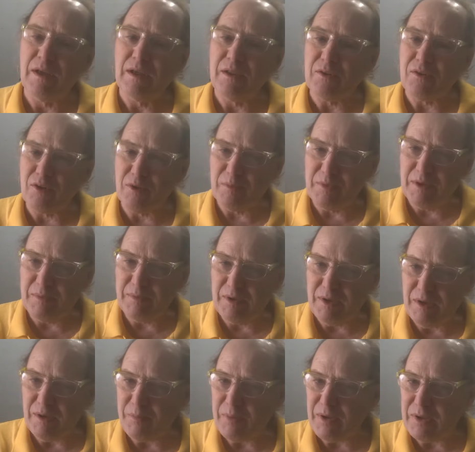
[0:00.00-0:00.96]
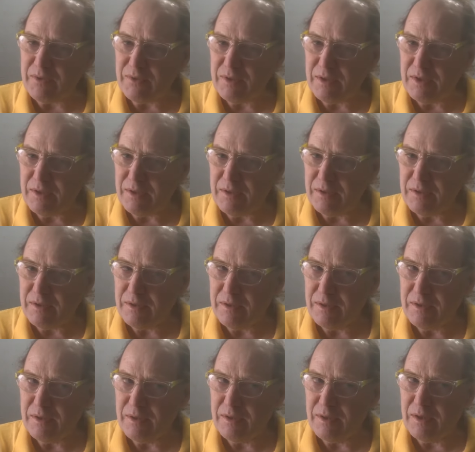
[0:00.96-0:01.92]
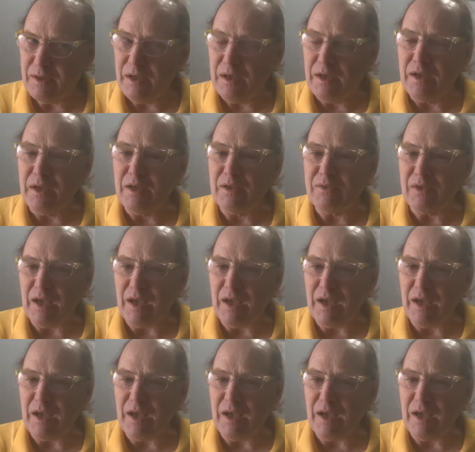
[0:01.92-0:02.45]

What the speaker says: Term limit on a president is